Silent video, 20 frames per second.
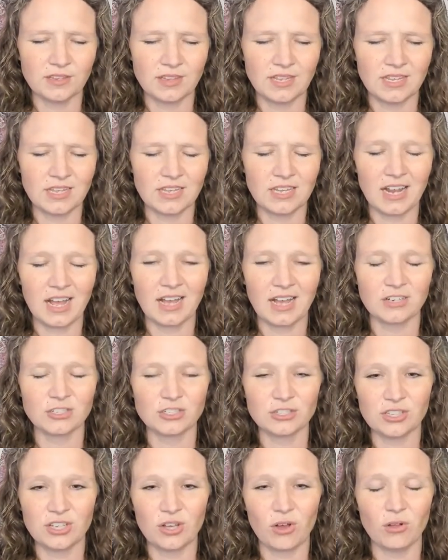they can
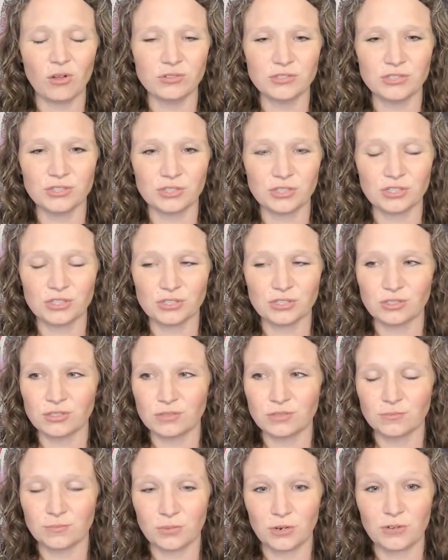actually alter your
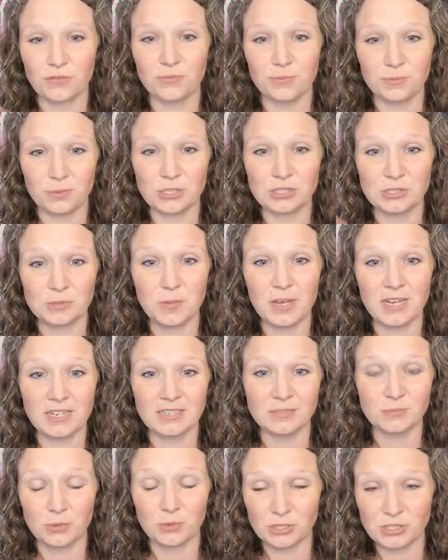per-
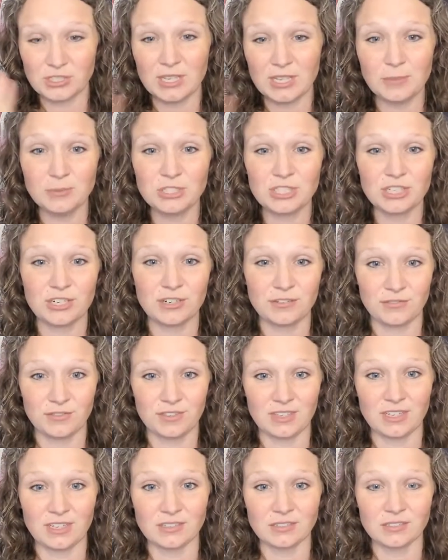perception of
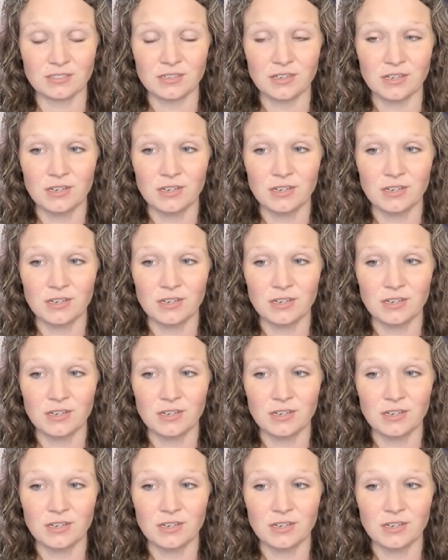things